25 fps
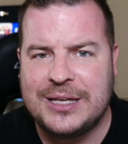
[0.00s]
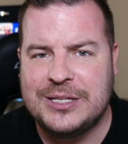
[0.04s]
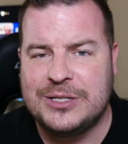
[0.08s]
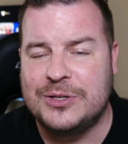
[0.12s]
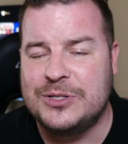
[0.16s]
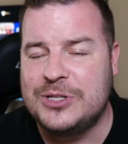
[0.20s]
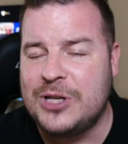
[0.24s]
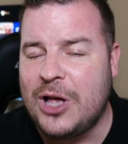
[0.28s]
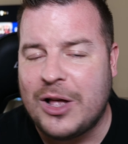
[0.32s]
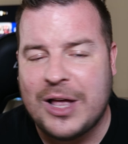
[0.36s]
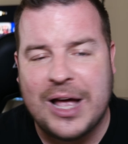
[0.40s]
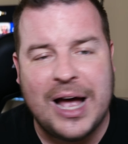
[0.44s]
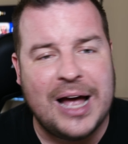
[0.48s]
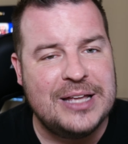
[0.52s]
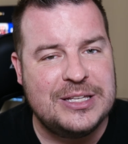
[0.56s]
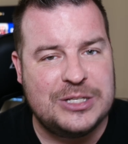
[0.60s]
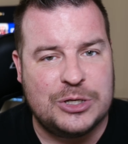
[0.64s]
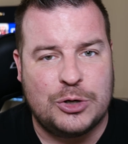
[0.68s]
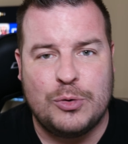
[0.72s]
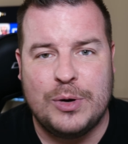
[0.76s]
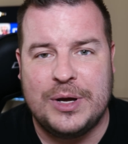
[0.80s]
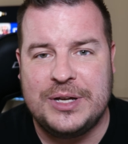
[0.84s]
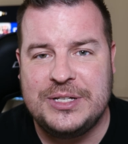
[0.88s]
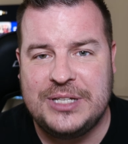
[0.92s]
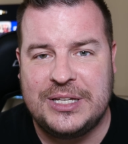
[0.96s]
So there's all kinds of
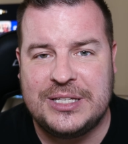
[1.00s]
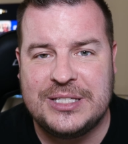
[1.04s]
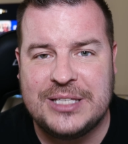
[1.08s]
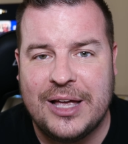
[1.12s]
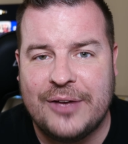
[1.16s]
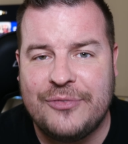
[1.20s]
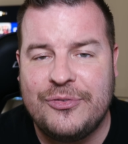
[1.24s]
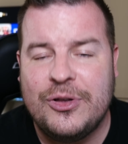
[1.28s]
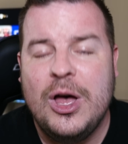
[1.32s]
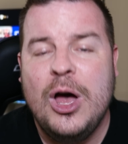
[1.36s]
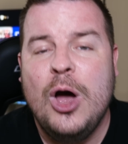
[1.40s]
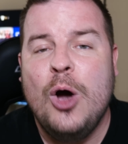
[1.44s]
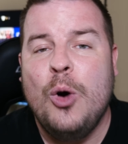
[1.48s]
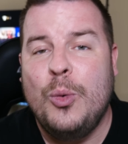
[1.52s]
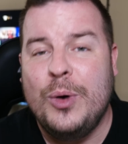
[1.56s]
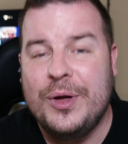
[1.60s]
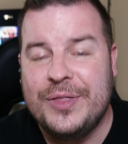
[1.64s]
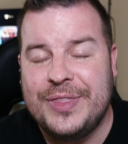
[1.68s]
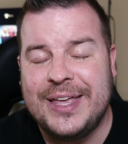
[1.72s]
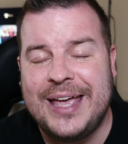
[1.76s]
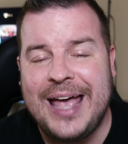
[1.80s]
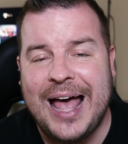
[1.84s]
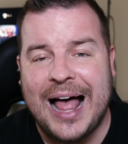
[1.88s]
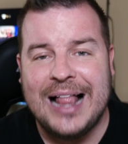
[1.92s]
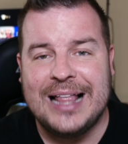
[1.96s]
crazy stuff with
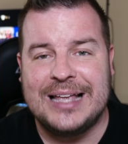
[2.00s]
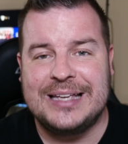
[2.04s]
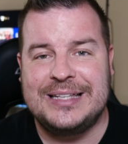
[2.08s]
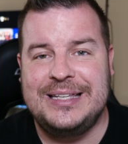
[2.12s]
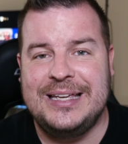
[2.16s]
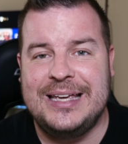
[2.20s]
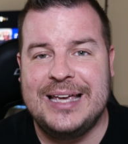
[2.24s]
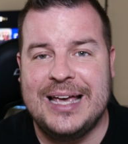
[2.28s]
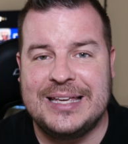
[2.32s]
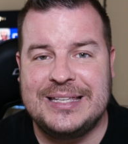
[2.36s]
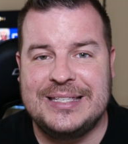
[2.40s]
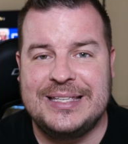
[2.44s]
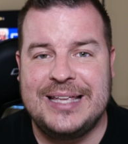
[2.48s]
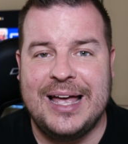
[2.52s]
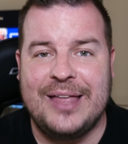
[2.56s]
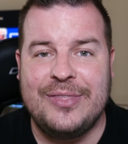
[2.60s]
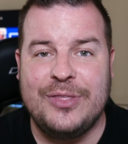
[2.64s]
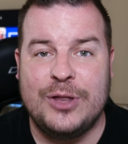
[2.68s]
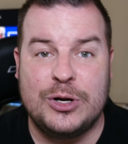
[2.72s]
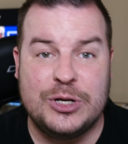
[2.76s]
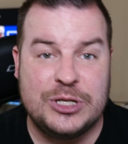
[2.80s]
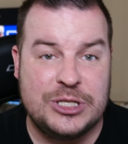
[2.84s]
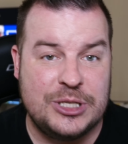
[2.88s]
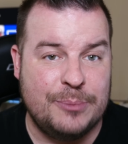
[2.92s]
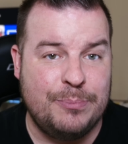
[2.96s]
the Galaxy S10
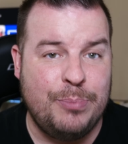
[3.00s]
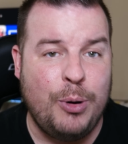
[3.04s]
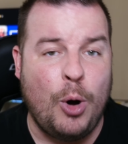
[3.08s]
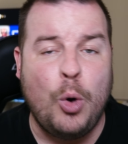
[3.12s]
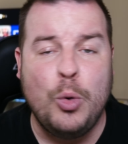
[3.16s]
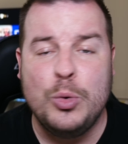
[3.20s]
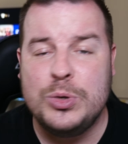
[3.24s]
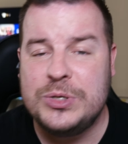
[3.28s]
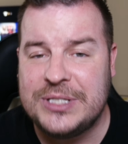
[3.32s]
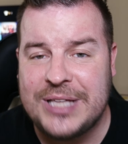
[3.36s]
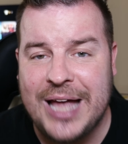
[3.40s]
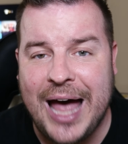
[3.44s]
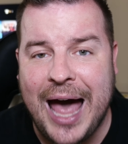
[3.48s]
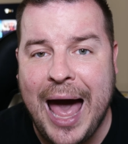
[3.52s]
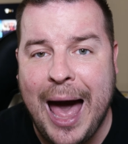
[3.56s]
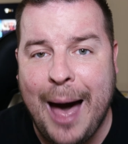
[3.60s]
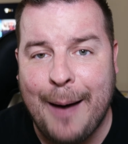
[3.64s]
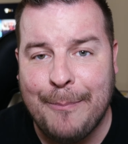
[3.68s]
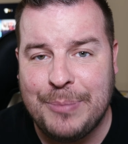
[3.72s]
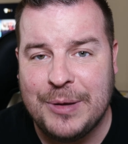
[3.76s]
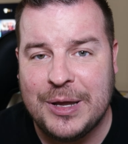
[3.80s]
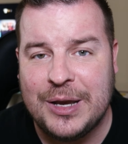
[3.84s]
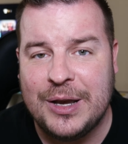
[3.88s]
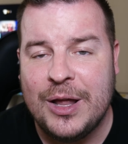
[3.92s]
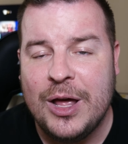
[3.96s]
that are supposed to
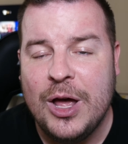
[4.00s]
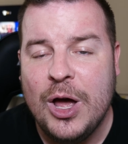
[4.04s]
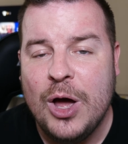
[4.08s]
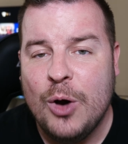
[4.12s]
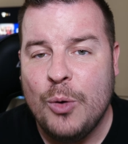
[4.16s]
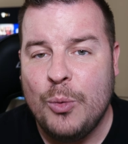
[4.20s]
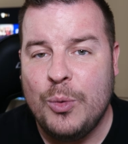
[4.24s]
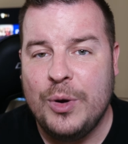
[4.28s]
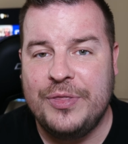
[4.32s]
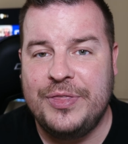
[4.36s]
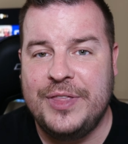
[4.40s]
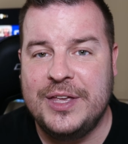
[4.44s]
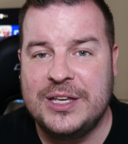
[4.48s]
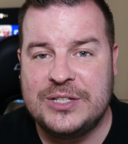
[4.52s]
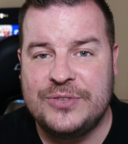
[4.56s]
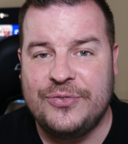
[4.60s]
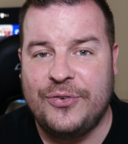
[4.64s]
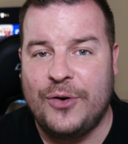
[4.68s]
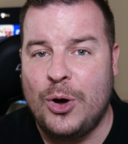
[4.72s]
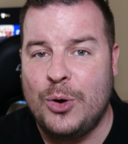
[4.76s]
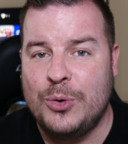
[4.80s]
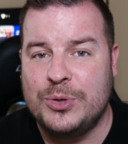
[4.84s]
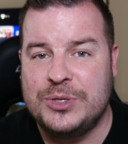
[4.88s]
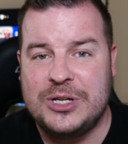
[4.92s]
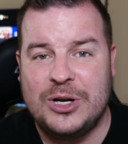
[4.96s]
happen with this phone.